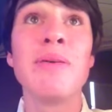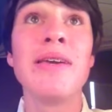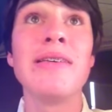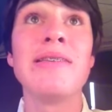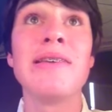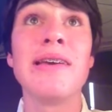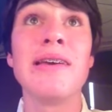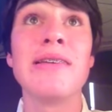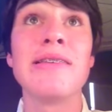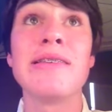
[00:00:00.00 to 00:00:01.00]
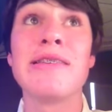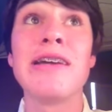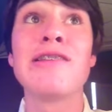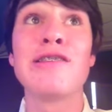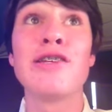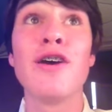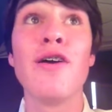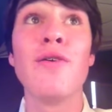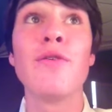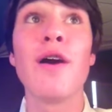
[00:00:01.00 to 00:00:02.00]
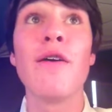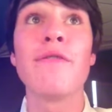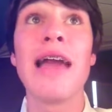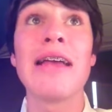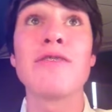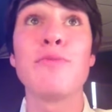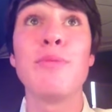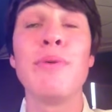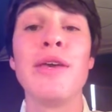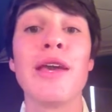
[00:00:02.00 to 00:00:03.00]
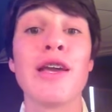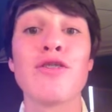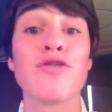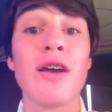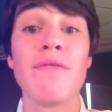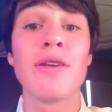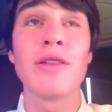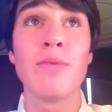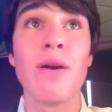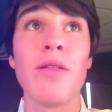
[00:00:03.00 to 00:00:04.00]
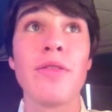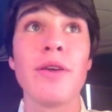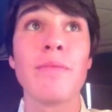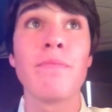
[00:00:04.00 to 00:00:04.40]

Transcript: piece sets the tone of Gatsby being extravagantly wealthy.